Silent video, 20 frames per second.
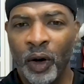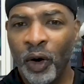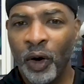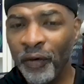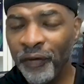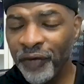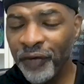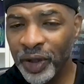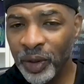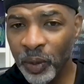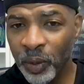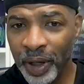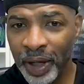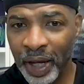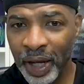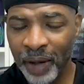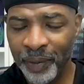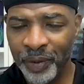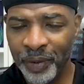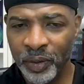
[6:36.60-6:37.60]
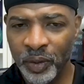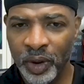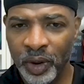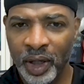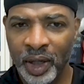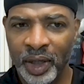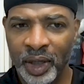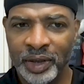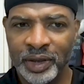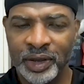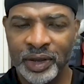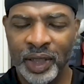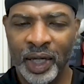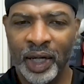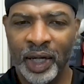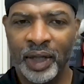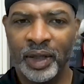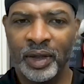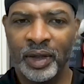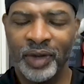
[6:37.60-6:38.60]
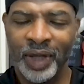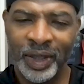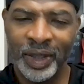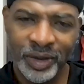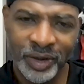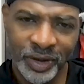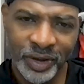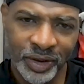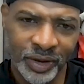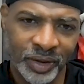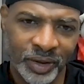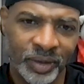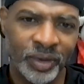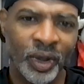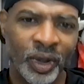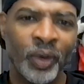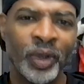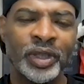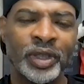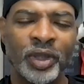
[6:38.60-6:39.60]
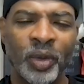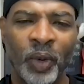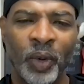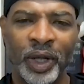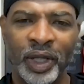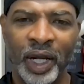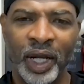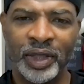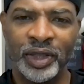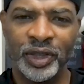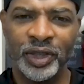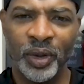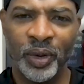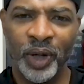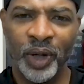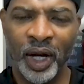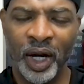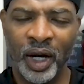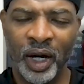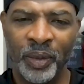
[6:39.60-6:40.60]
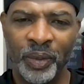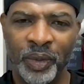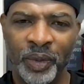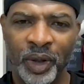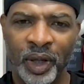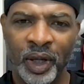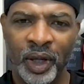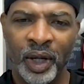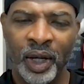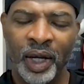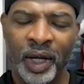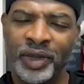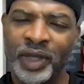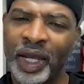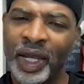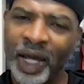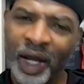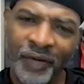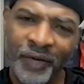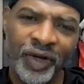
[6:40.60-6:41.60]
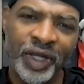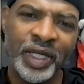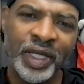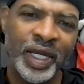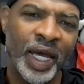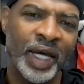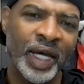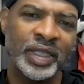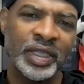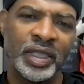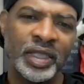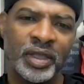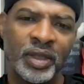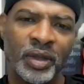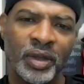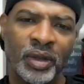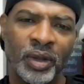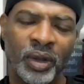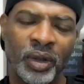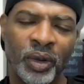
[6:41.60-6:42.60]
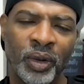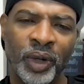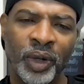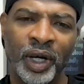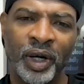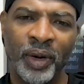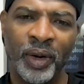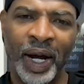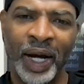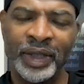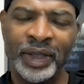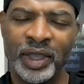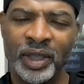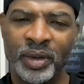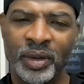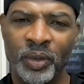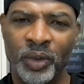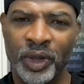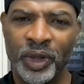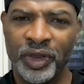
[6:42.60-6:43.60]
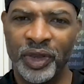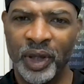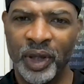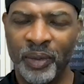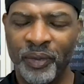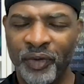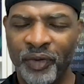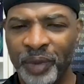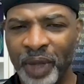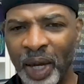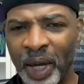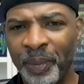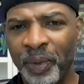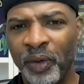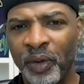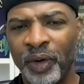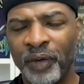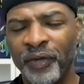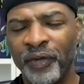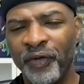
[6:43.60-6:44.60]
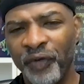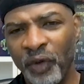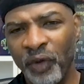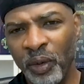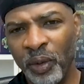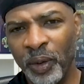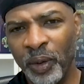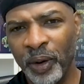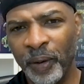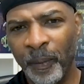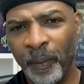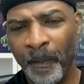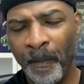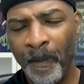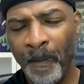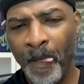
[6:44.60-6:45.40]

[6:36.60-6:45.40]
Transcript: hopefully what happened was that they noticed the way that I showed up and that every guest who interacted with them from that point forward